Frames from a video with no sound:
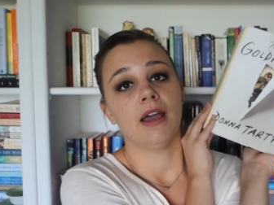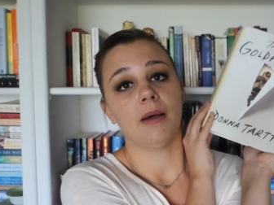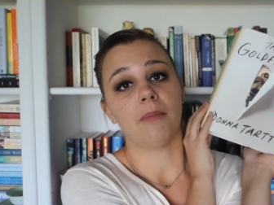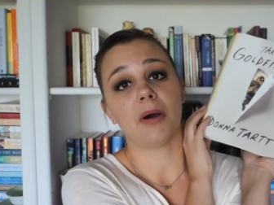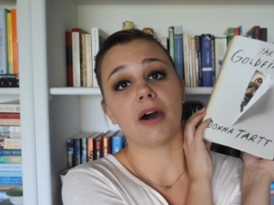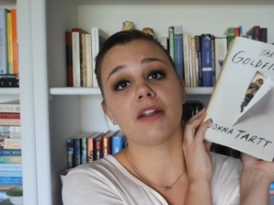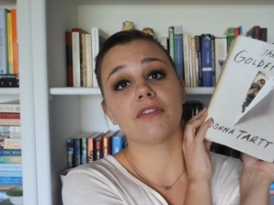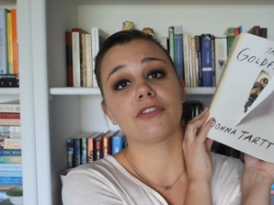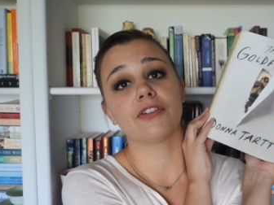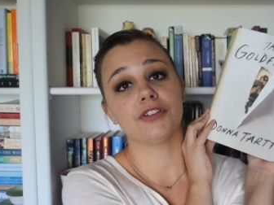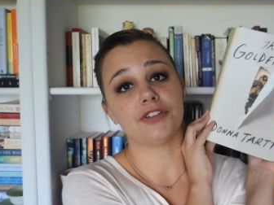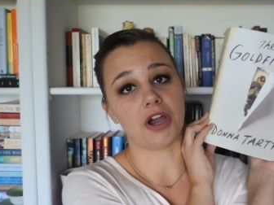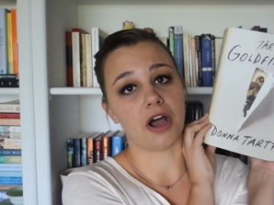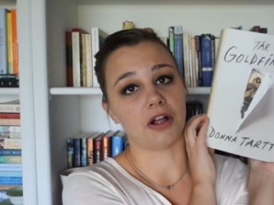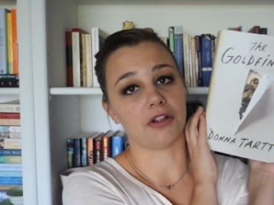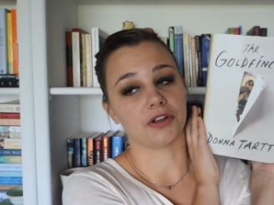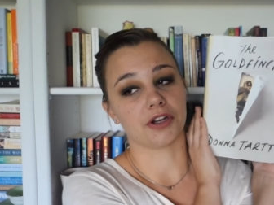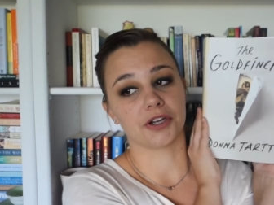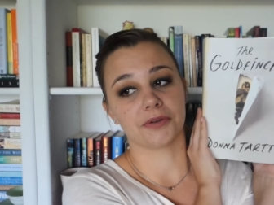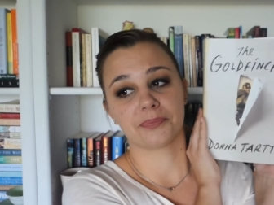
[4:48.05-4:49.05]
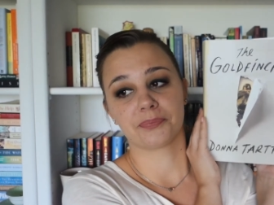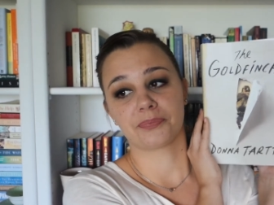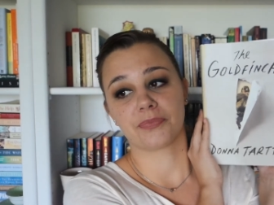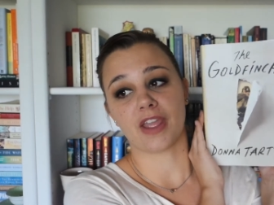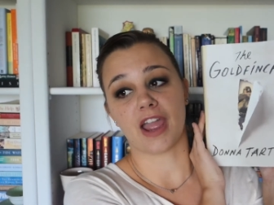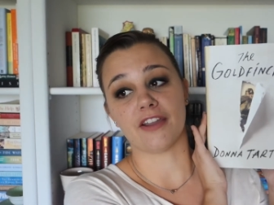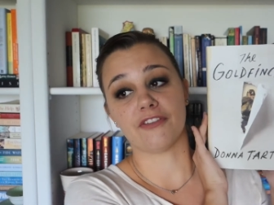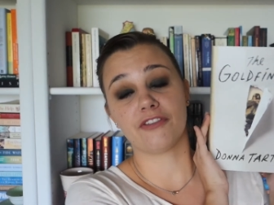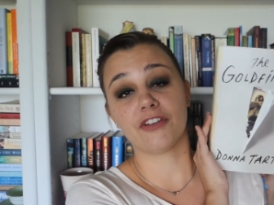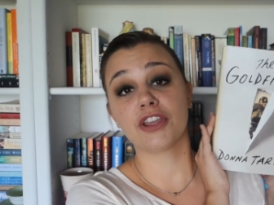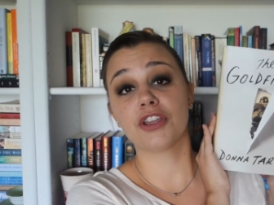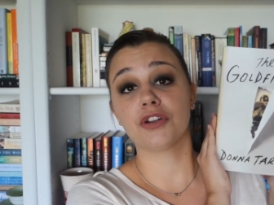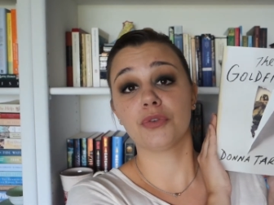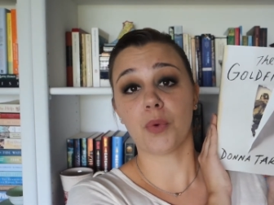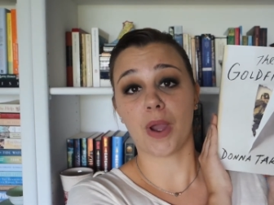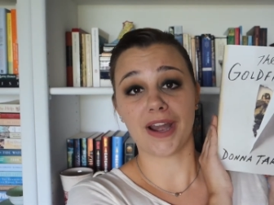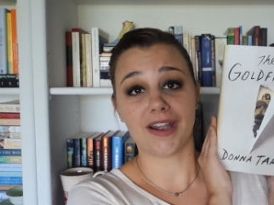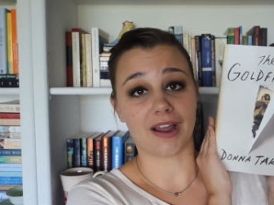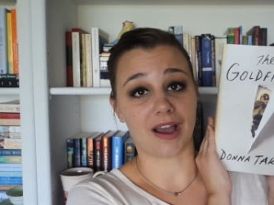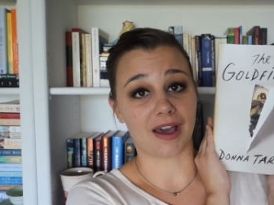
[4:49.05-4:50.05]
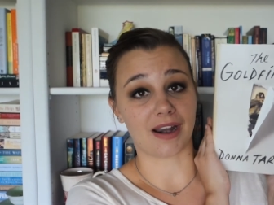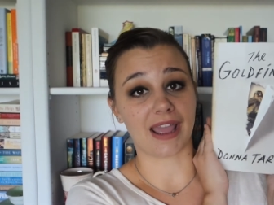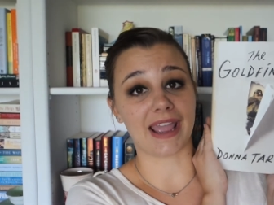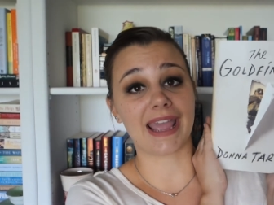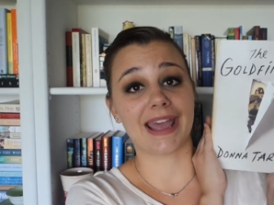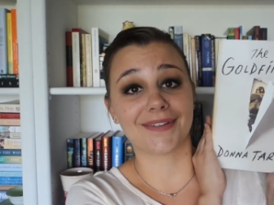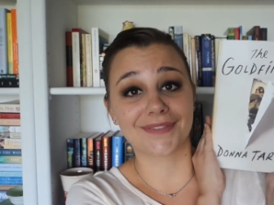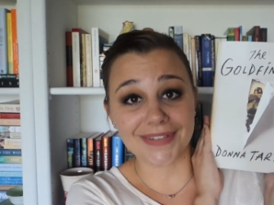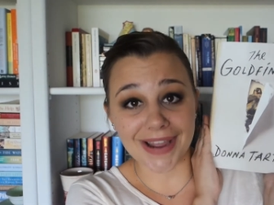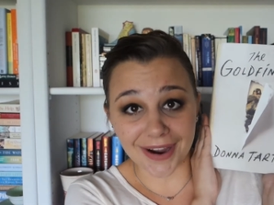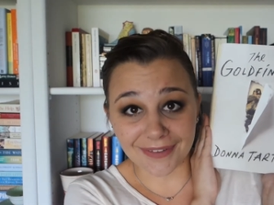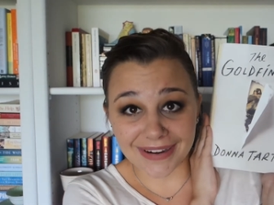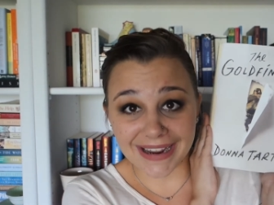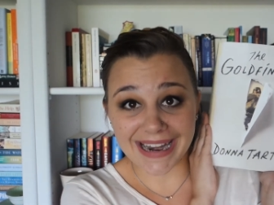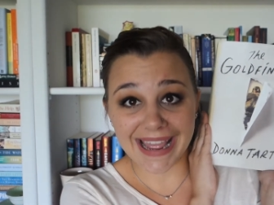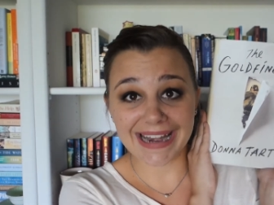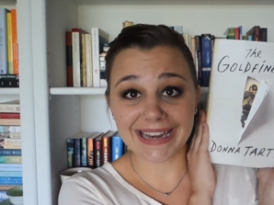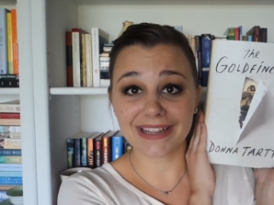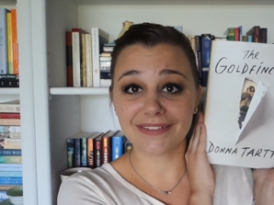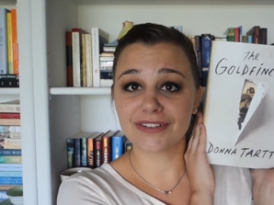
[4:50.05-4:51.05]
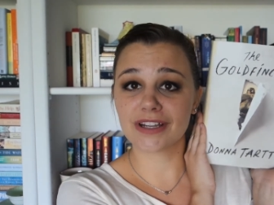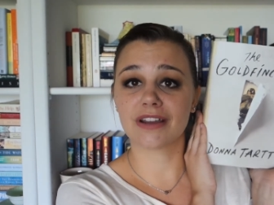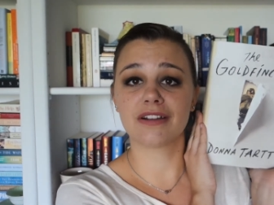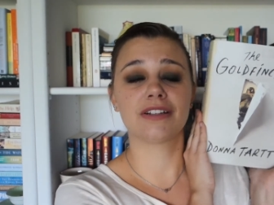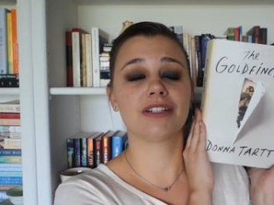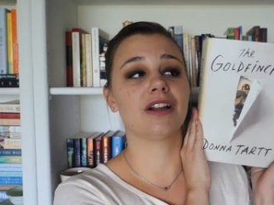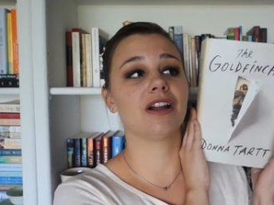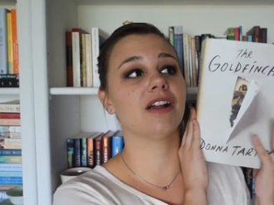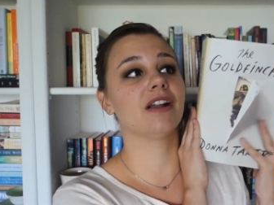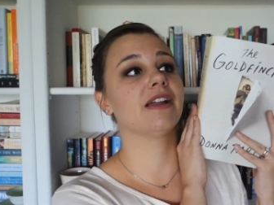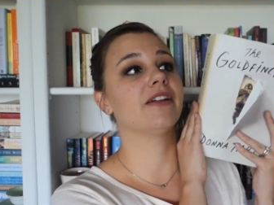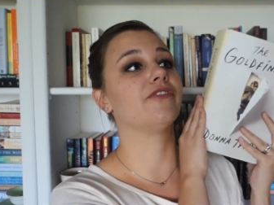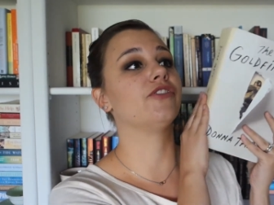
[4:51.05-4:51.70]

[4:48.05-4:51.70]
Bought it for a dollar. I figured why not. I have not read any of Donna Tartt.